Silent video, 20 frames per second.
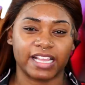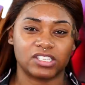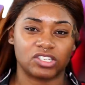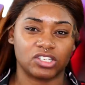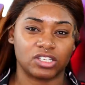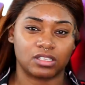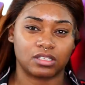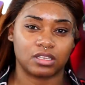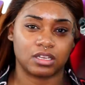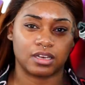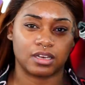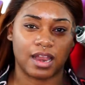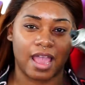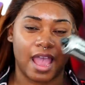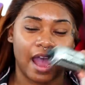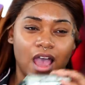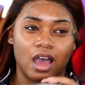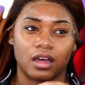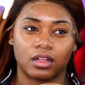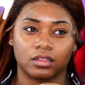lace just
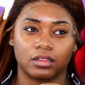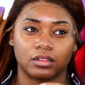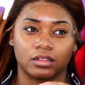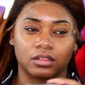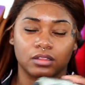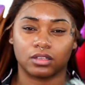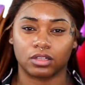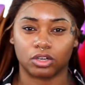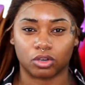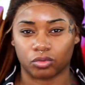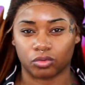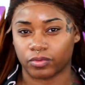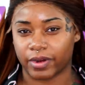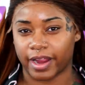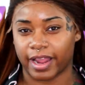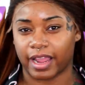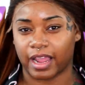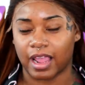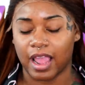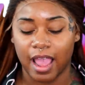did not look
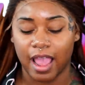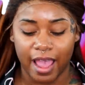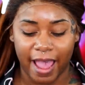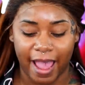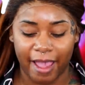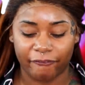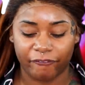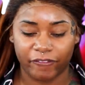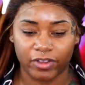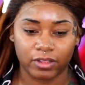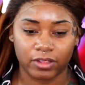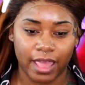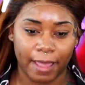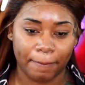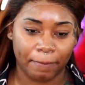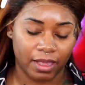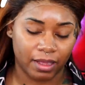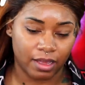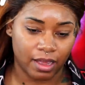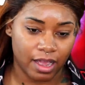right. I
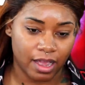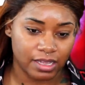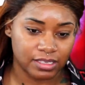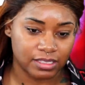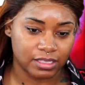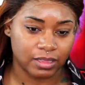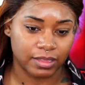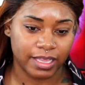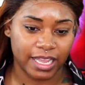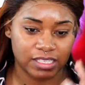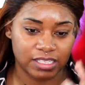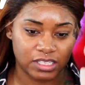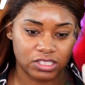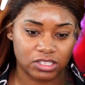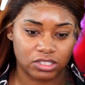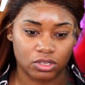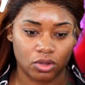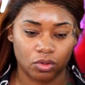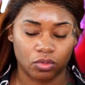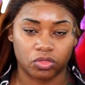feel like because the
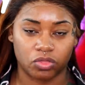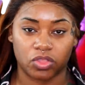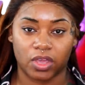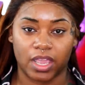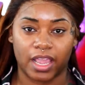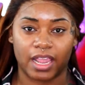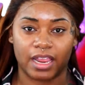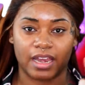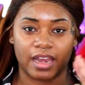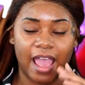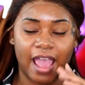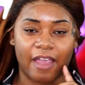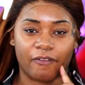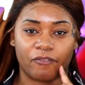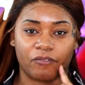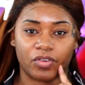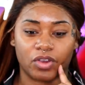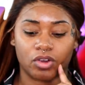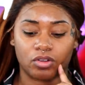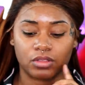lace is so thin,
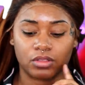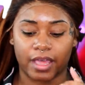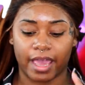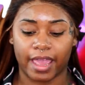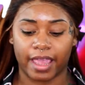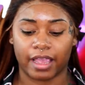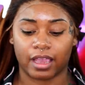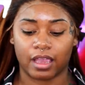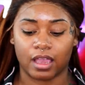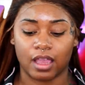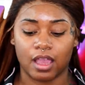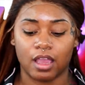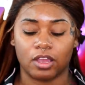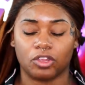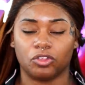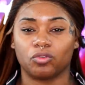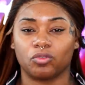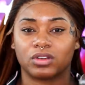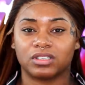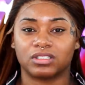I felt like
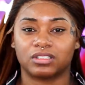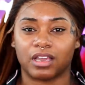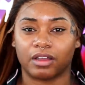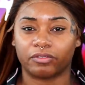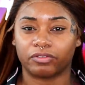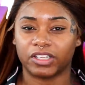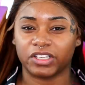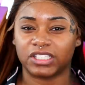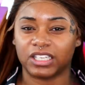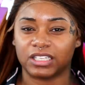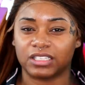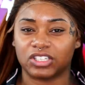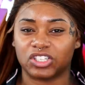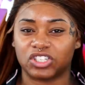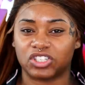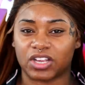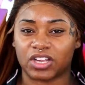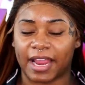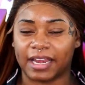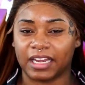you could definitely
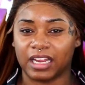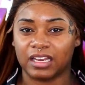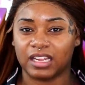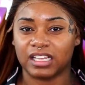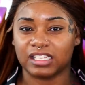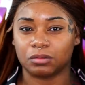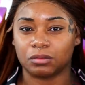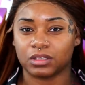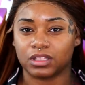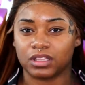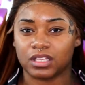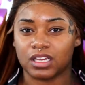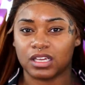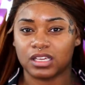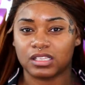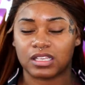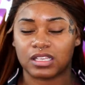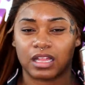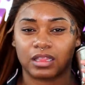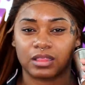see the shininess with
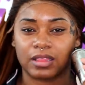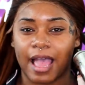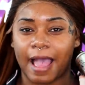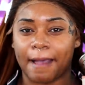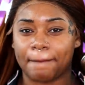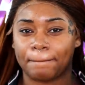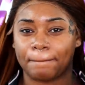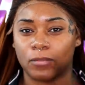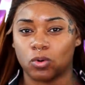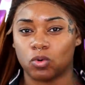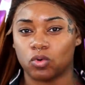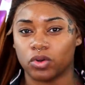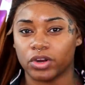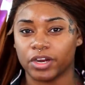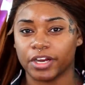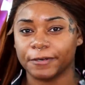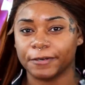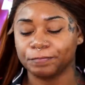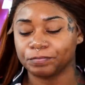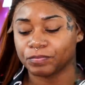this a lot
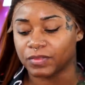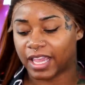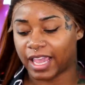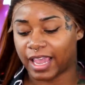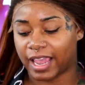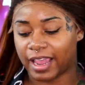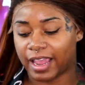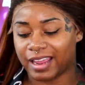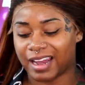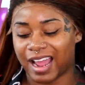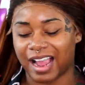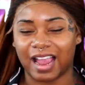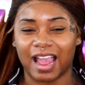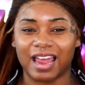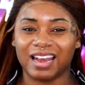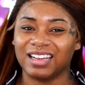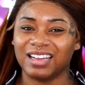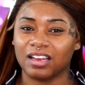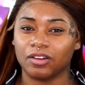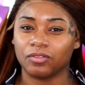more. And
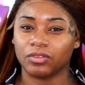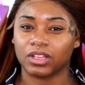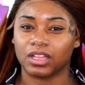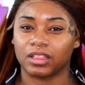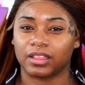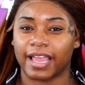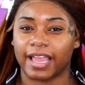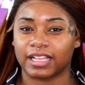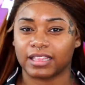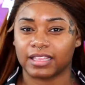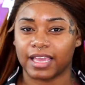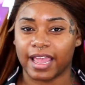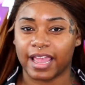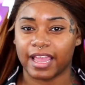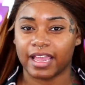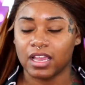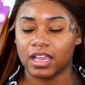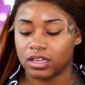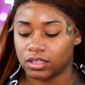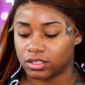I kind of didn't really like
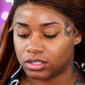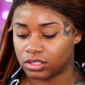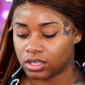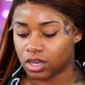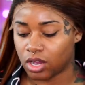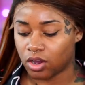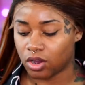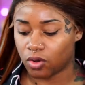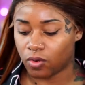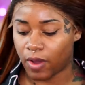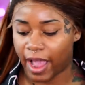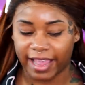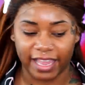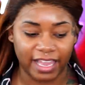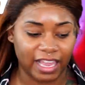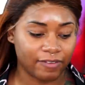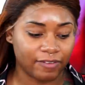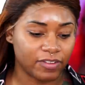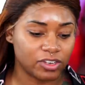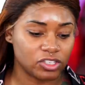that. So
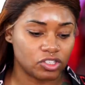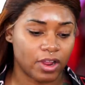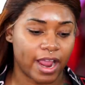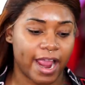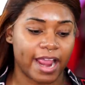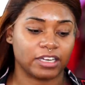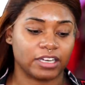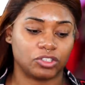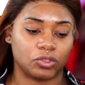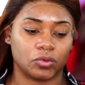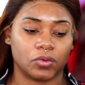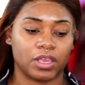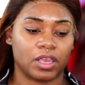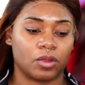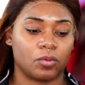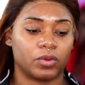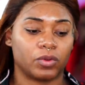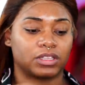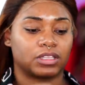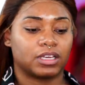I even tried
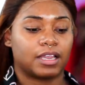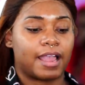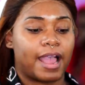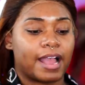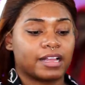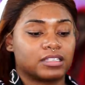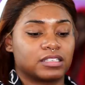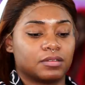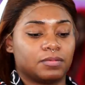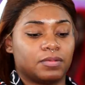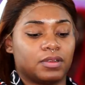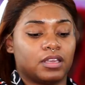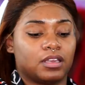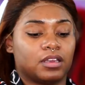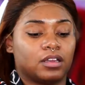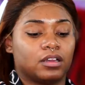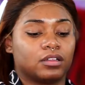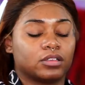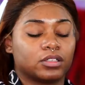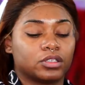doing it with the Got To
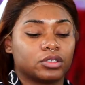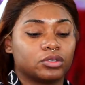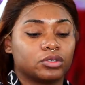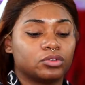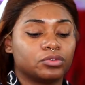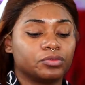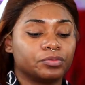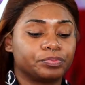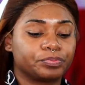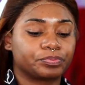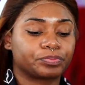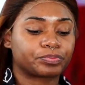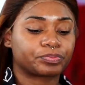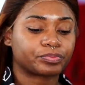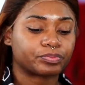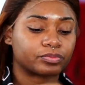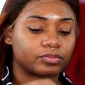Be glue